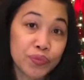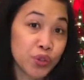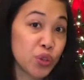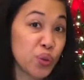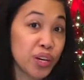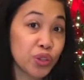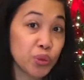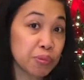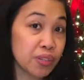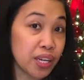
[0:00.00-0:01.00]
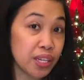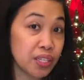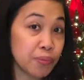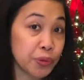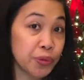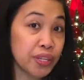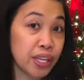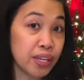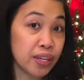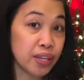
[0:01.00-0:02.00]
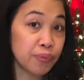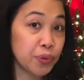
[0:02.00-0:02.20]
you don't want to put, guys, if you do not like